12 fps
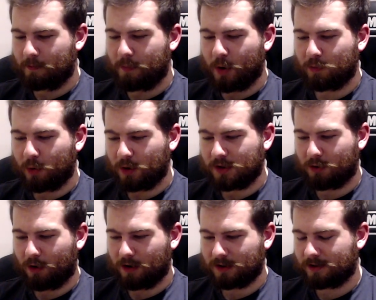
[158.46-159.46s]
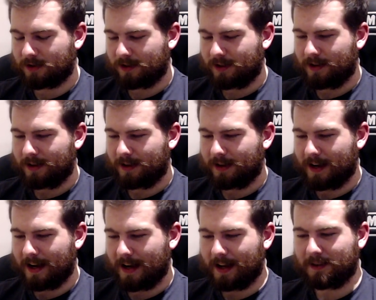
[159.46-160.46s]
both points across,
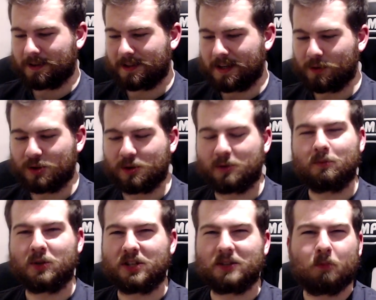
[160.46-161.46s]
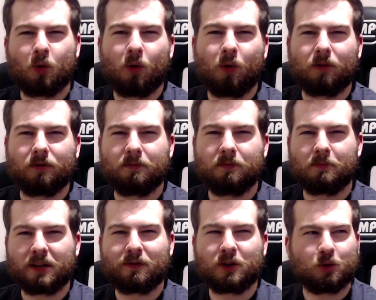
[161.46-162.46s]
and seeing which is more
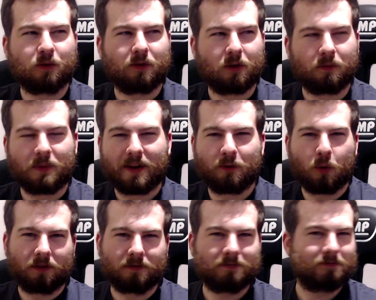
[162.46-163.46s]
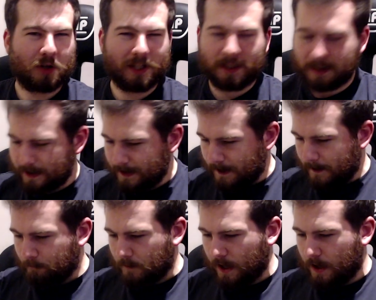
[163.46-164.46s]
beneficial for everyone, really.
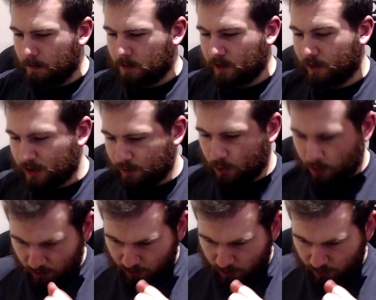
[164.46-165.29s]
So first of all, the